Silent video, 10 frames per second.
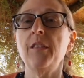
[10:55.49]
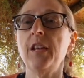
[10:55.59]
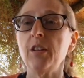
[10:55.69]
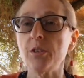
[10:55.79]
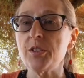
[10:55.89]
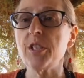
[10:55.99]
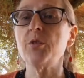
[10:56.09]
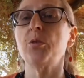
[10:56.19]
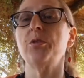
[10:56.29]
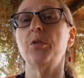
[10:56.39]
that your
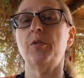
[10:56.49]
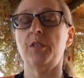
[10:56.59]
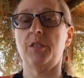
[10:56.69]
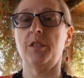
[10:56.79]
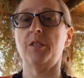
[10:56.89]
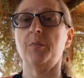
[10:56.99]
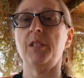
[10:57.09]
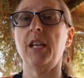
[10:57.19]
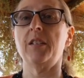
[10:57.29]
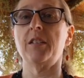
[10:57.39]
central nervous system
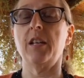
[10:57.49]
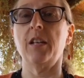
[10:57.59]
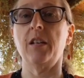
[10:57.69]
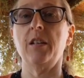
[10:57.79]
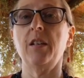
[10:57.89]
takes it in.